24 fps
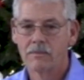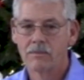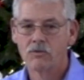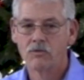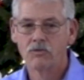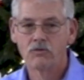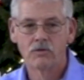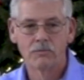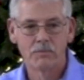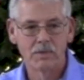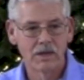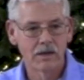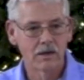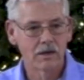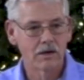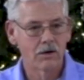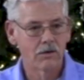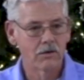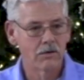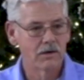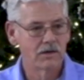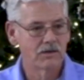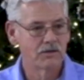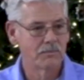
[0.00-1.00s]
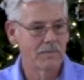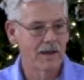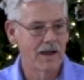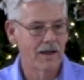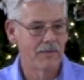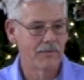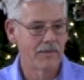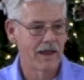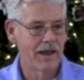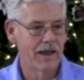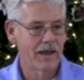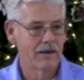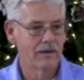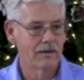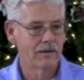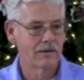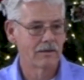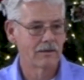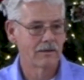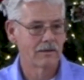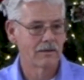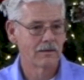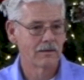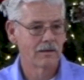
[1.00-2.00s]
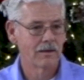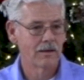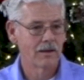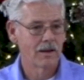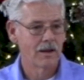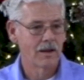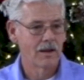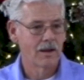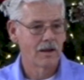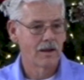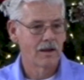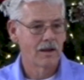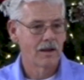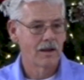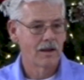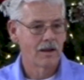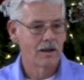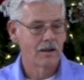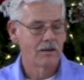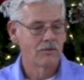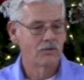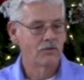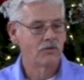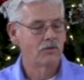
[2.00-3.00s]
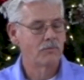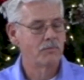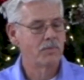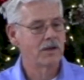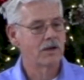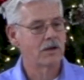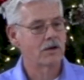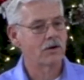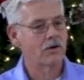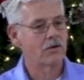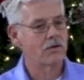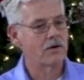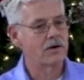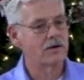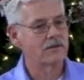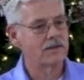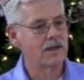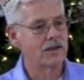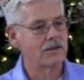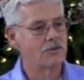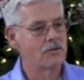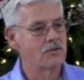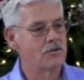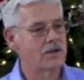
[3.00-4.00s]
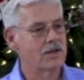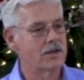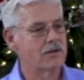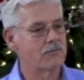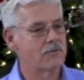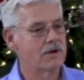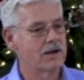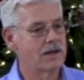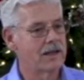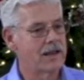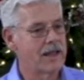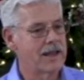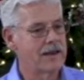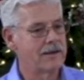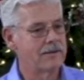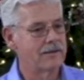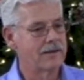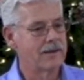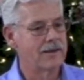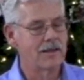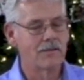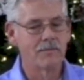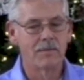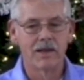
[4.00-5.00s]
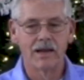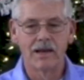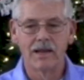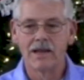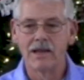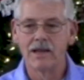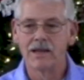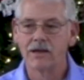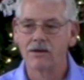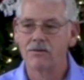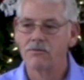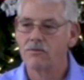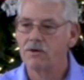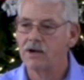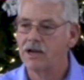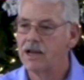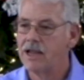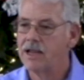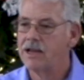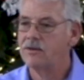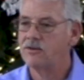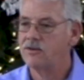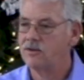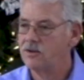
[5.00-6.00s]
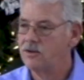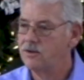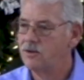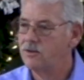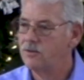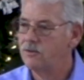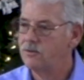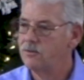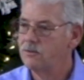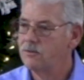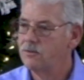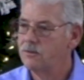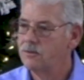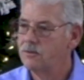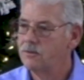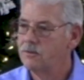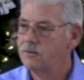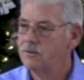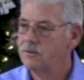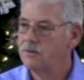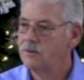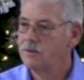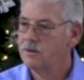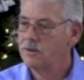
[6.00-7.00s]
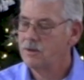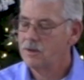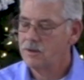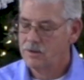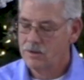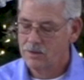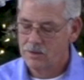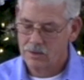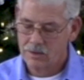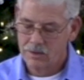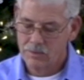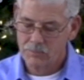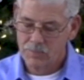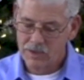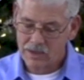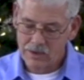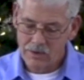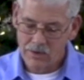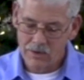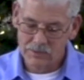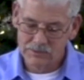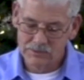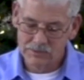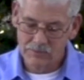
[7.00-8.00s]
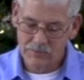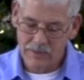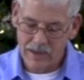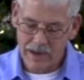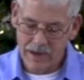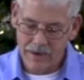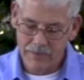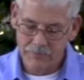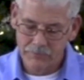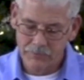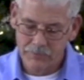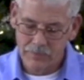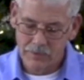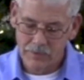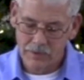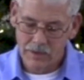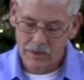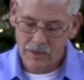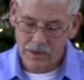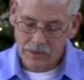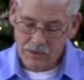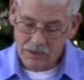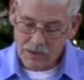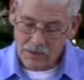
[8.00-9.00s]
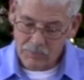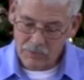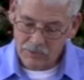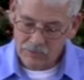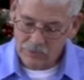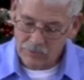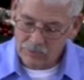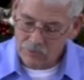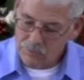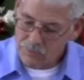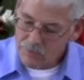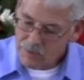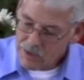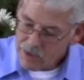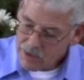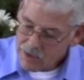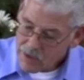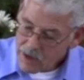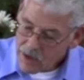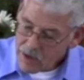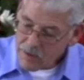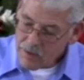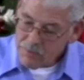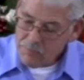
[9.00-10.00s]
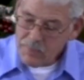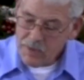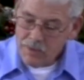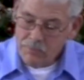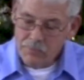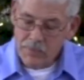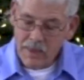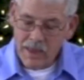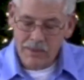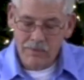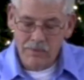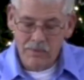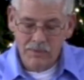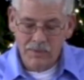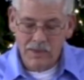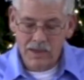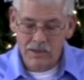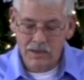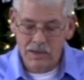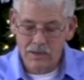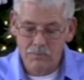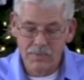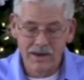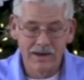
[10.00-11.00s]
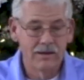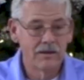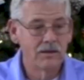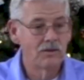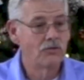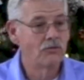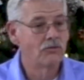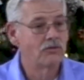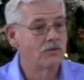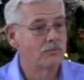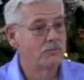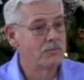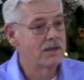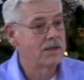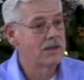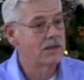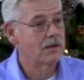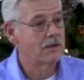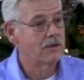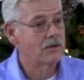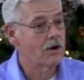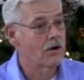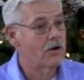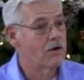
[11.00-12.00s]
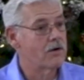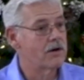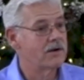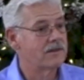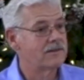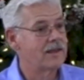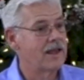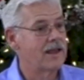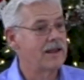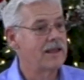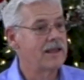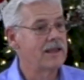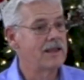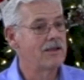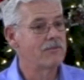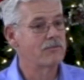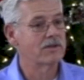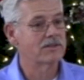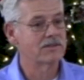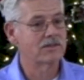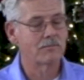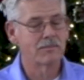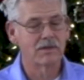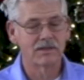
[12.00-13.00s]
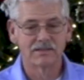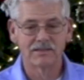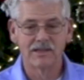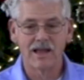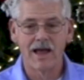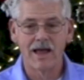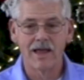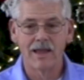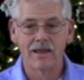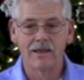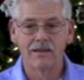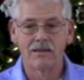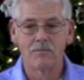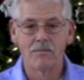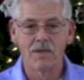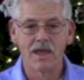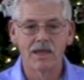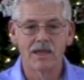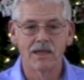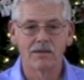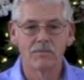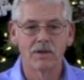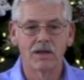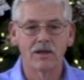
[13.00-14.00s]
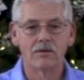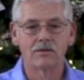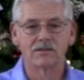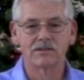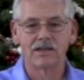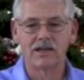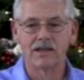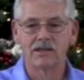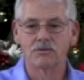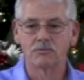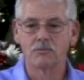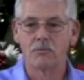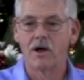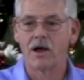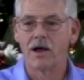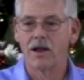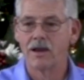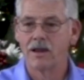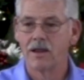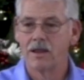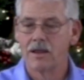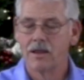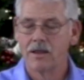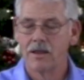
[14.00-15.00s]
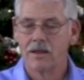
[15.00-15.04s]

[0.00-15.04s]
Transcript: You should be encouraged by that. You should be encouraged that you can relate to him and he can relate to you because of that. Number two, uh, that, that, that you should be encouraged that he was a Messiah in the making because guess what?